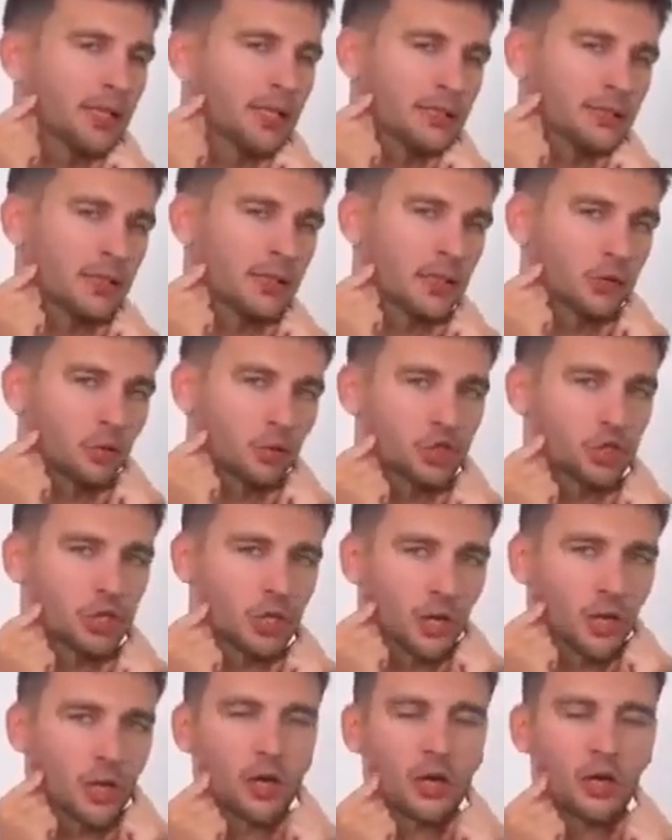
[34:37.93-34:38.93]
the painful
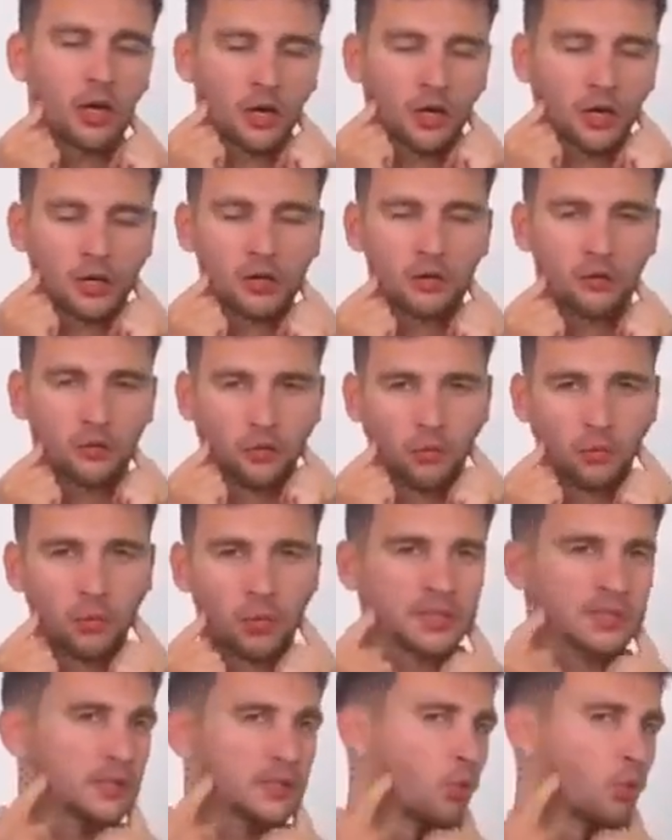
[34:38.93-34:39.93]
points in the area
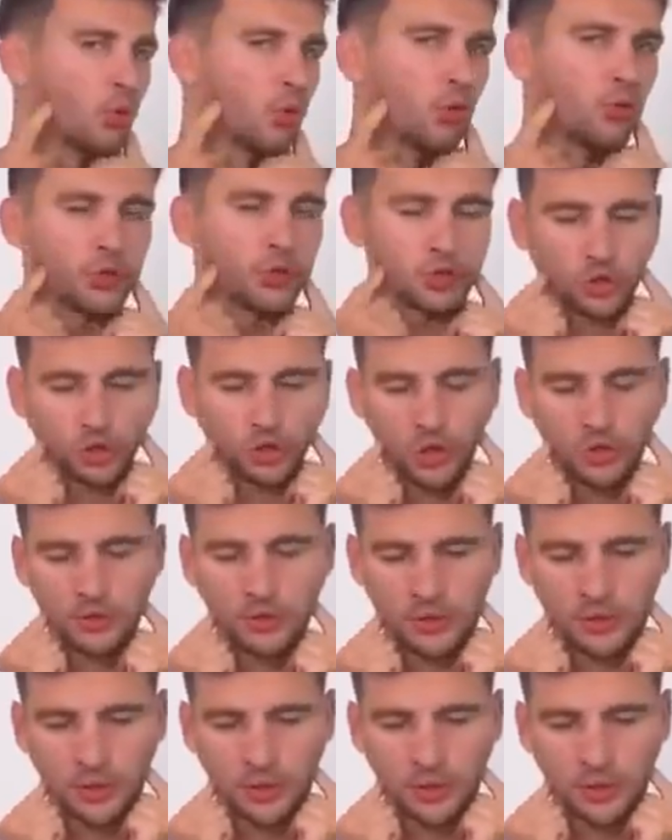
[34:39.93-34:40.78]
of the angles of the lower